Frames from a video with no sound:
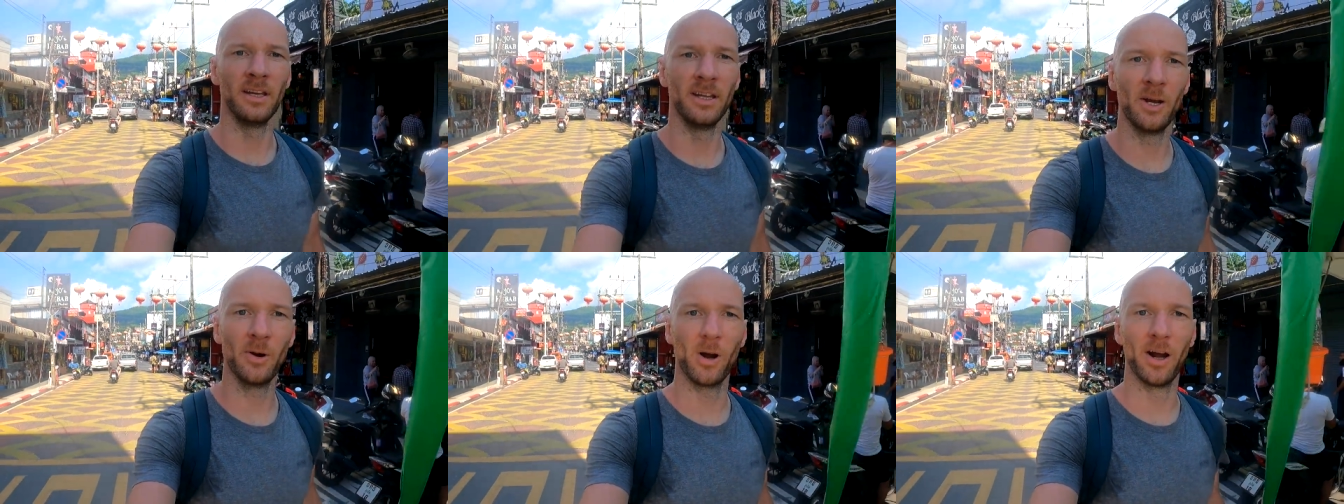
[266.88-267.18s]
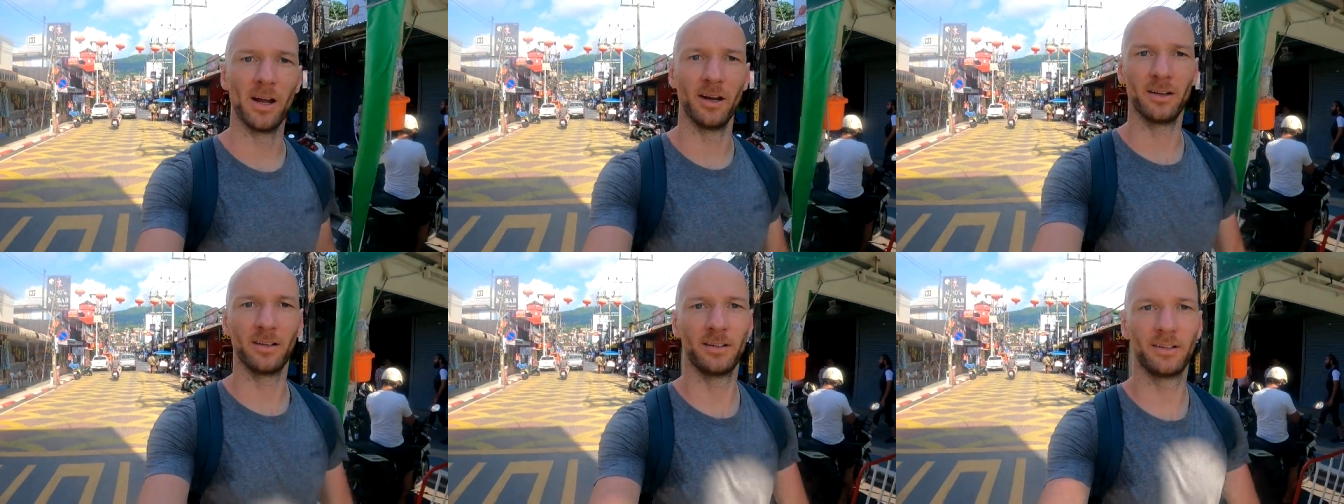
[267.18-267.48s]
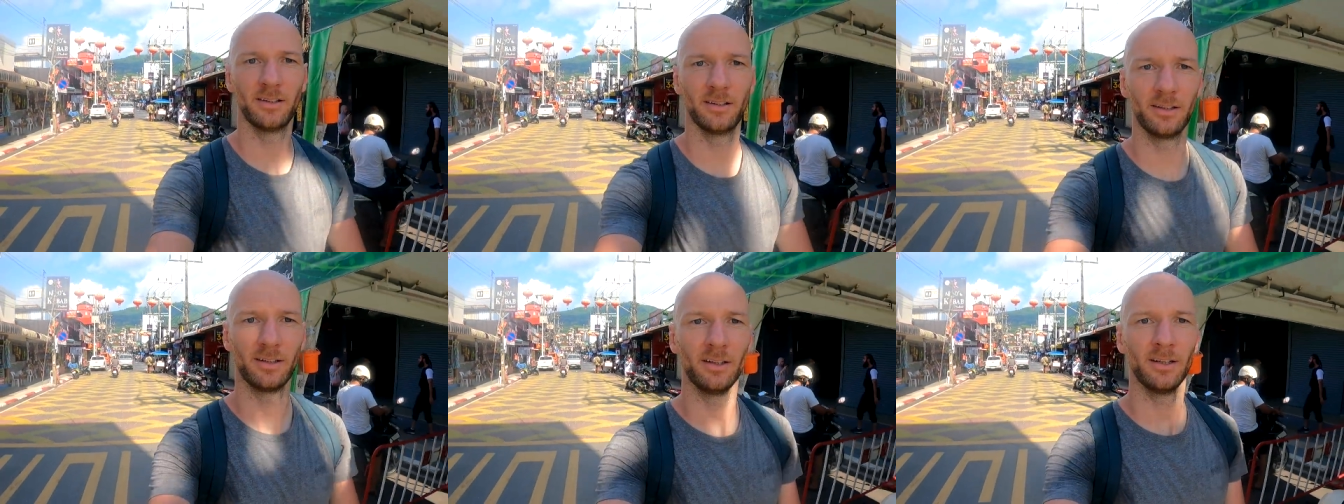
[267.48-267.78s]
Anyway,
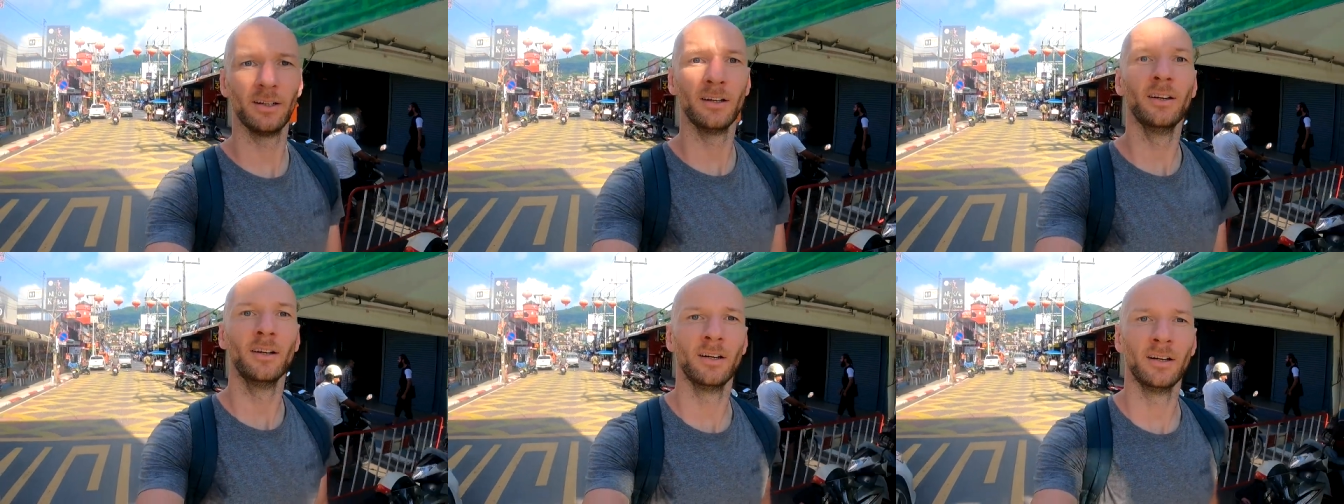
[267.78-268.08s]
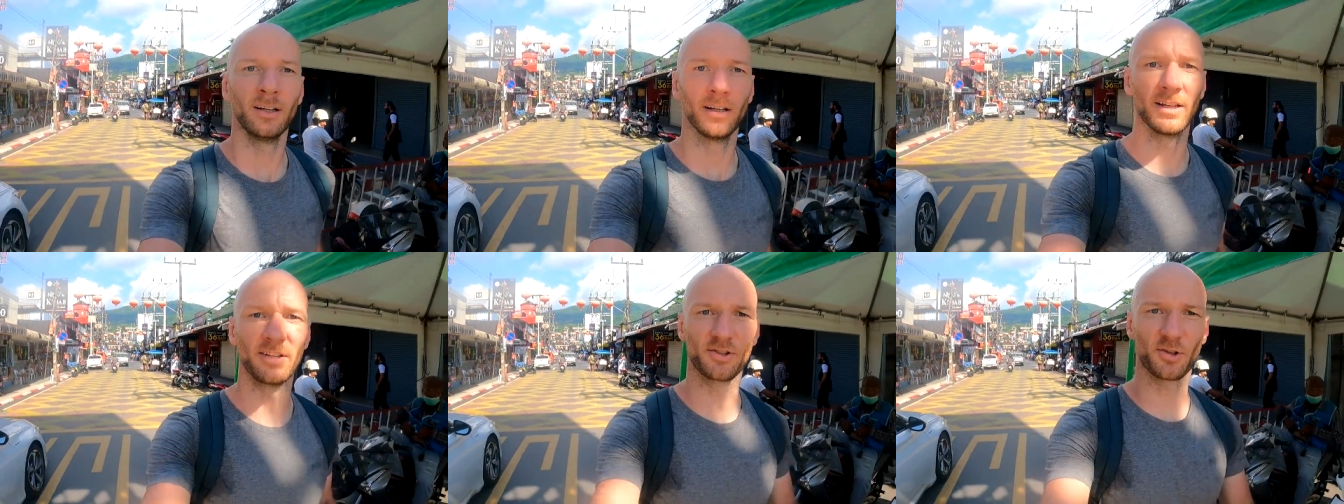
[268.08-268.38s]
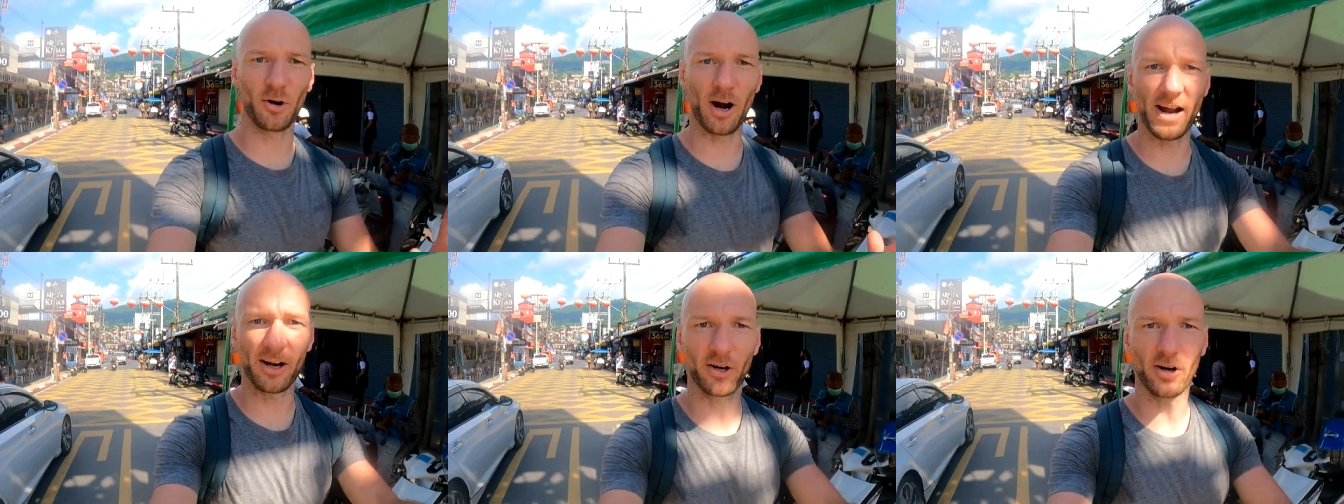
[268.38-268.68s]

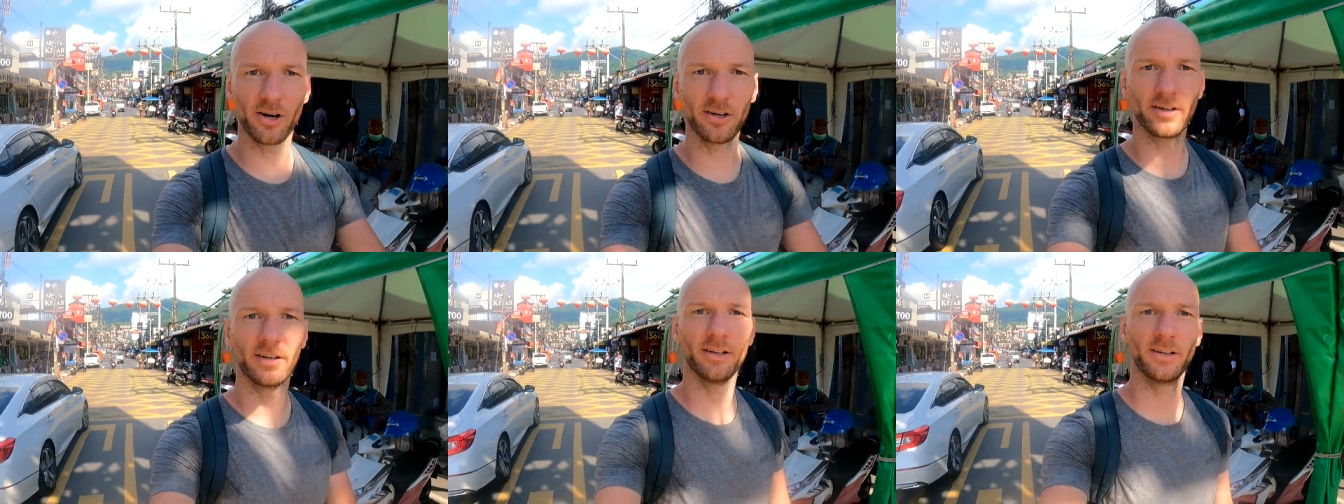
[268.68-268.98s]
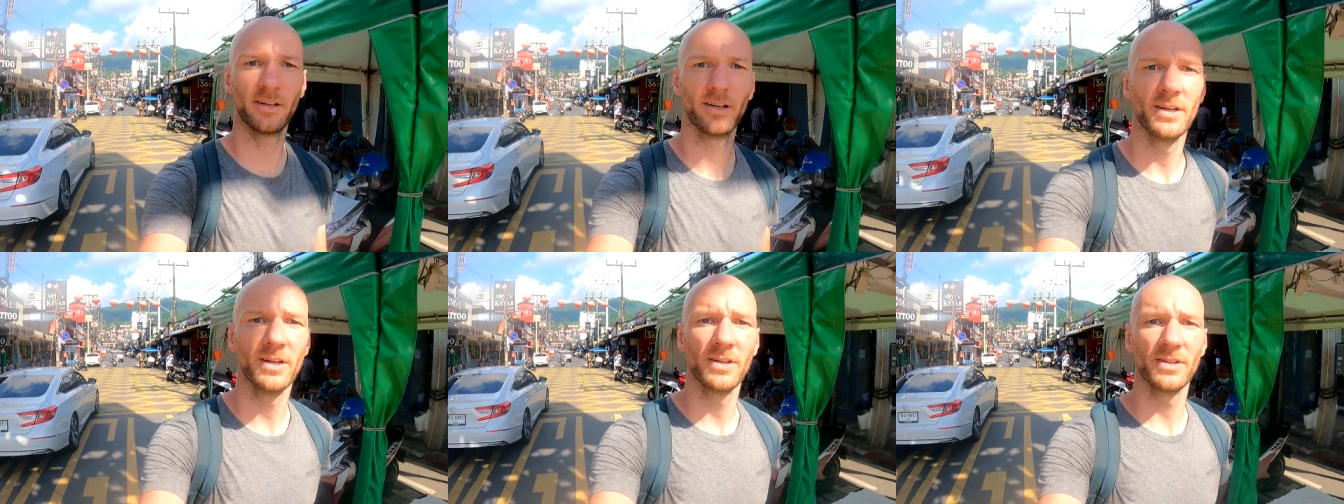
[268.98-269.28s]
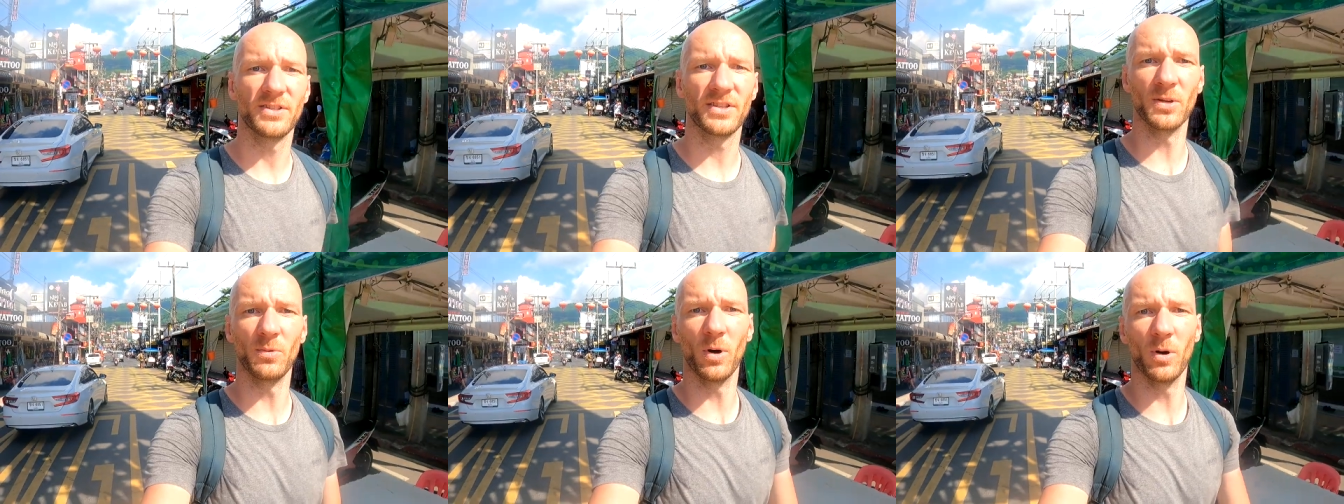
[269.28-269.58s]
let's crack on,
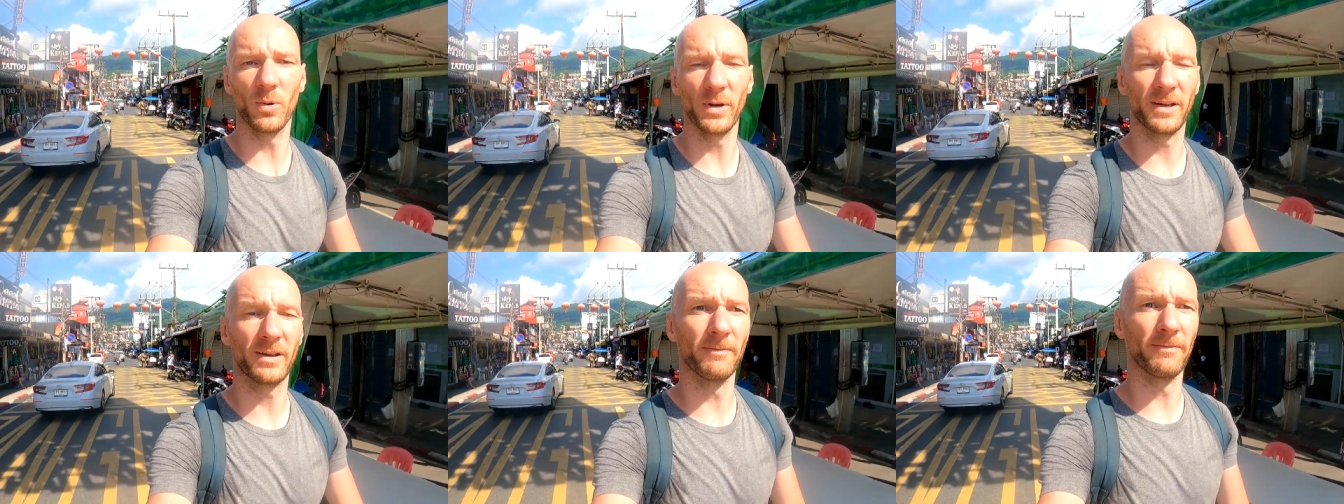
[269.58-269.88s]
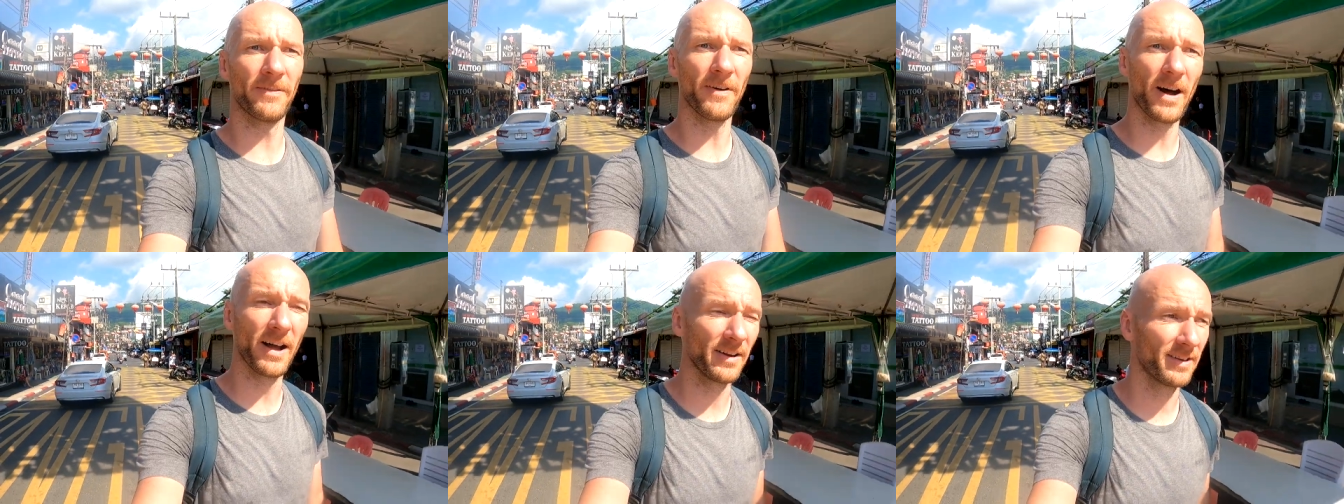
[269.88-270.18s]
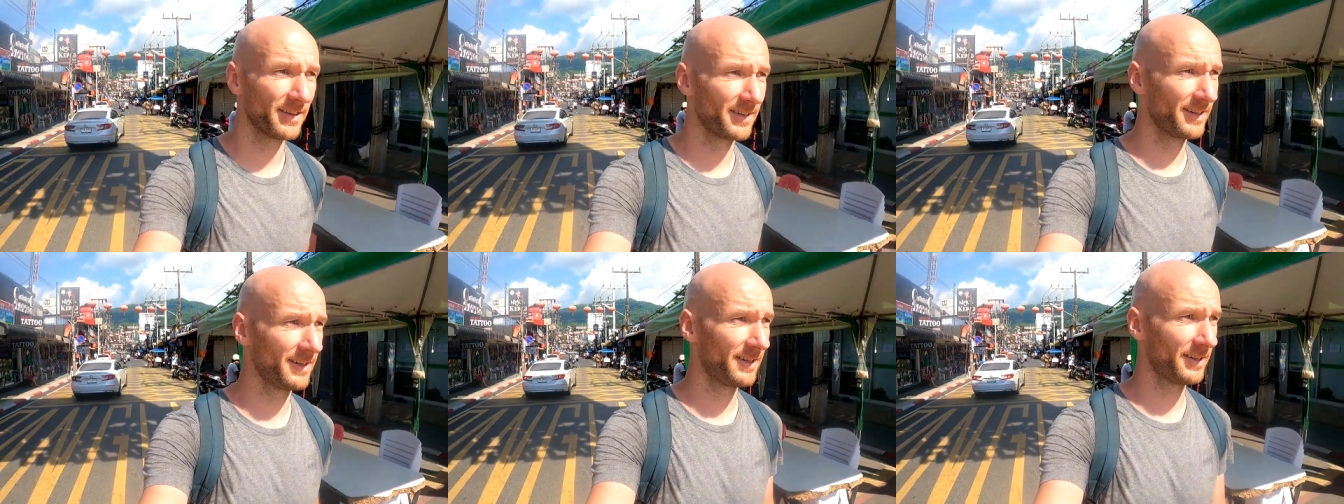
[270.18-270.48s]
see what we can
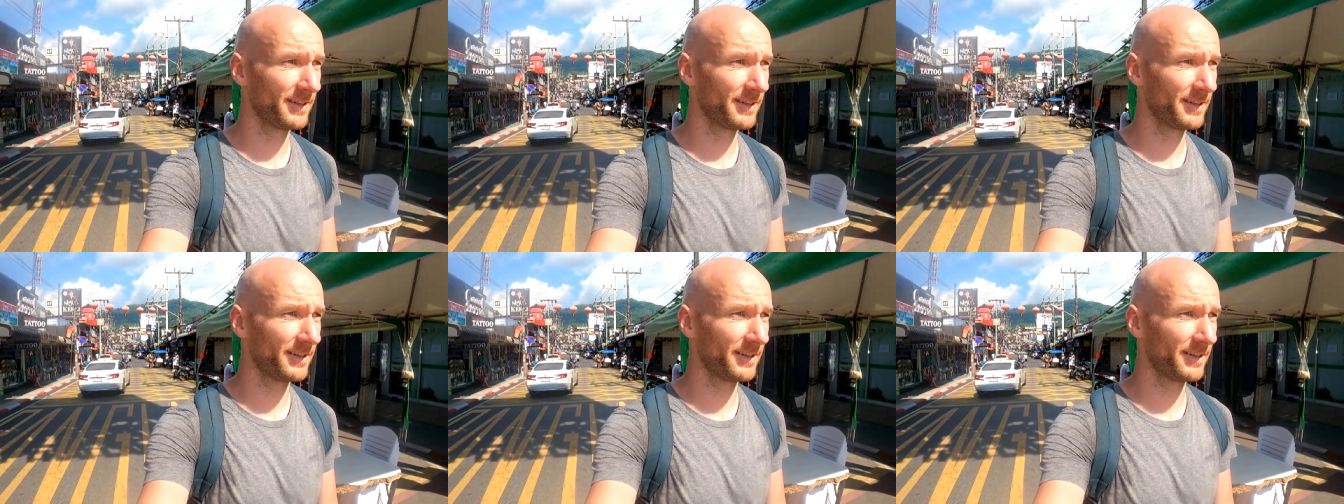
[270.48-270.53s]
find.